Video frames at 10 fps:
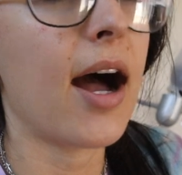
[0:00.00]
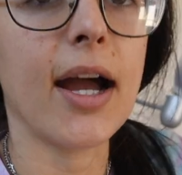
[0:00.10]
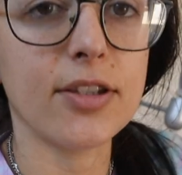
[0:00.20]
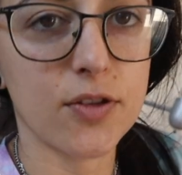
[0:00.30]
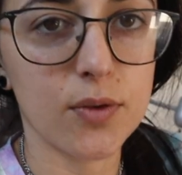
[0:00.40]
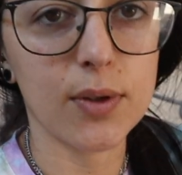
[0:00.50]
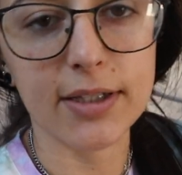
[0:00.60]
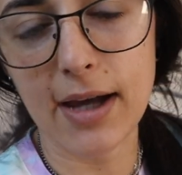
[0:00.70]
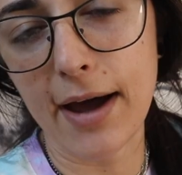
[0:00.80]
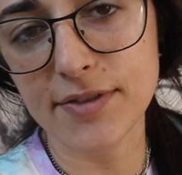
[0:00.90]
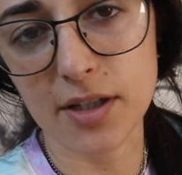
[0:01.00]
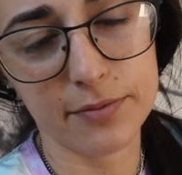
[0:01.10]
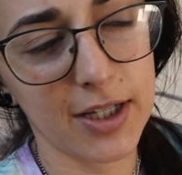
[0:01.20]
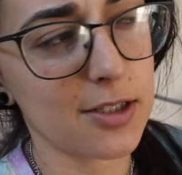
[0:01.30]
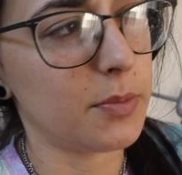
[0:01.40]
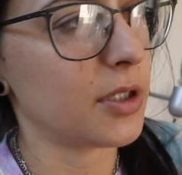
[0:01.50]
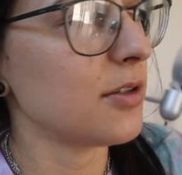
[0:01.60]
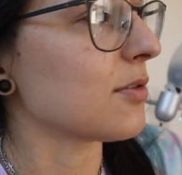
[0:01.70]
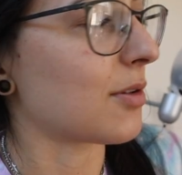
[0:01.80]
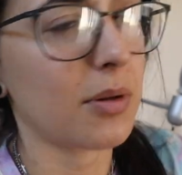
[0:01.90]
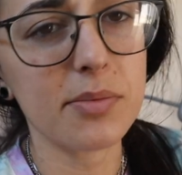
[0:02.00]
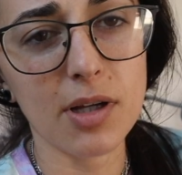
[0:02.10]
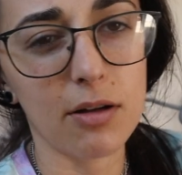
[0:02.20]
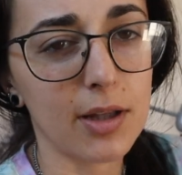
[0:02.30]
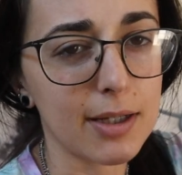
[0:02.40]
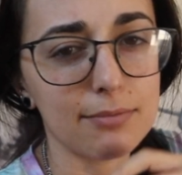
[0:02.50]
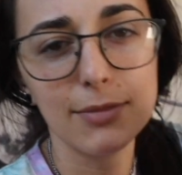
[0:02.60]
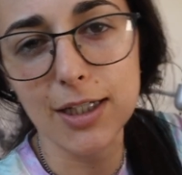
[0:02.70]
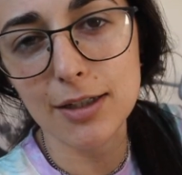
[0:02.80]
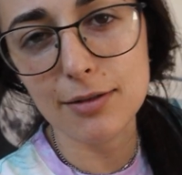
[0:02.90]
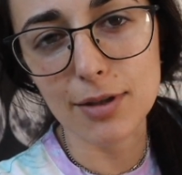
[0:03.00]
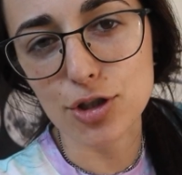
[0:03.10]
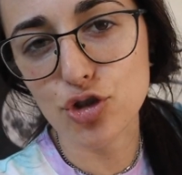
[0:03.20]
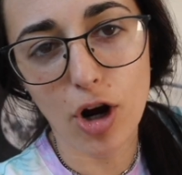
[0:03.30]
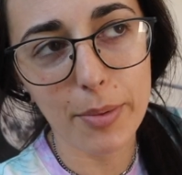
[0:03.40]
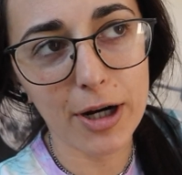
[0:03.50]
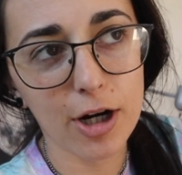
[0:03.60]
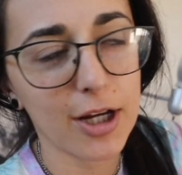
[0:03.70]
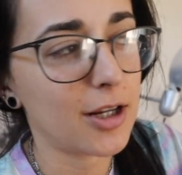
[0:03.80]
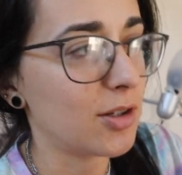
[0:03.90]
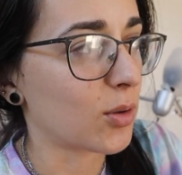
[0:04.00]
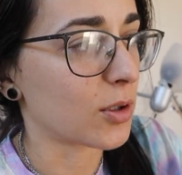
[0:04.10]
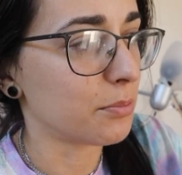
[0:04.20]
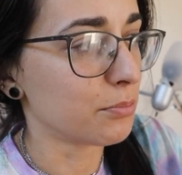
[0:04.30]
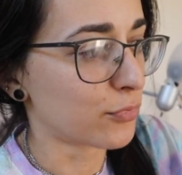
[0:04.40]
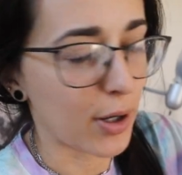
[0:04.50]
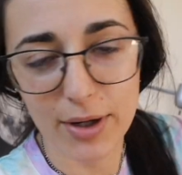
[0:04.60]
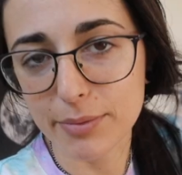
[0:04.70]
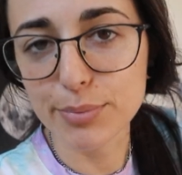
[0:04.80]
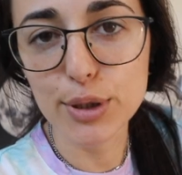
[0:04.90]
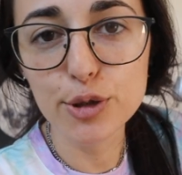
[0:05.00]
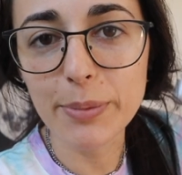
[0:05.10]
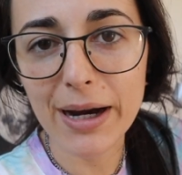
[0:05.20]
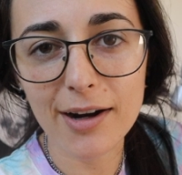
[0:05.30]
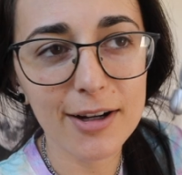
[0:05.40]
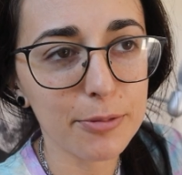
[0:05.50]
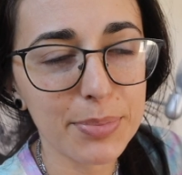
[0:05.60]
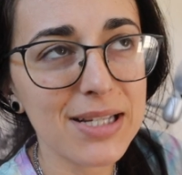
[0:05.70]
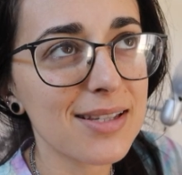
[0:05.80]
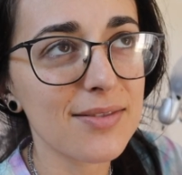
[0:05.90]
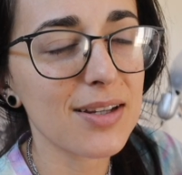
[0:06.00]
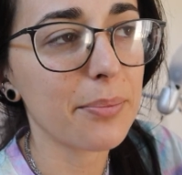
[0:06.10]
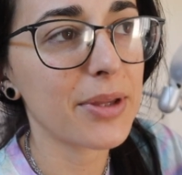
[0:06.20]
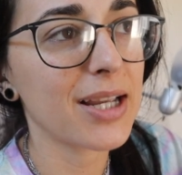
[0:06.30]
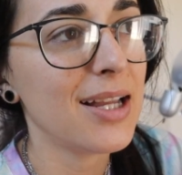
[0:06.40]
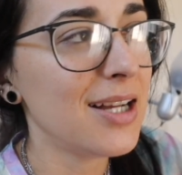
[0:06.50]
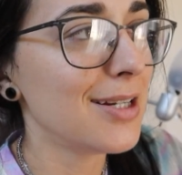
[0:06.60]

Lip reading: I do like to have some flexibility. So sometimes I'll like eat a strawberry or a random blueberry or piece of something.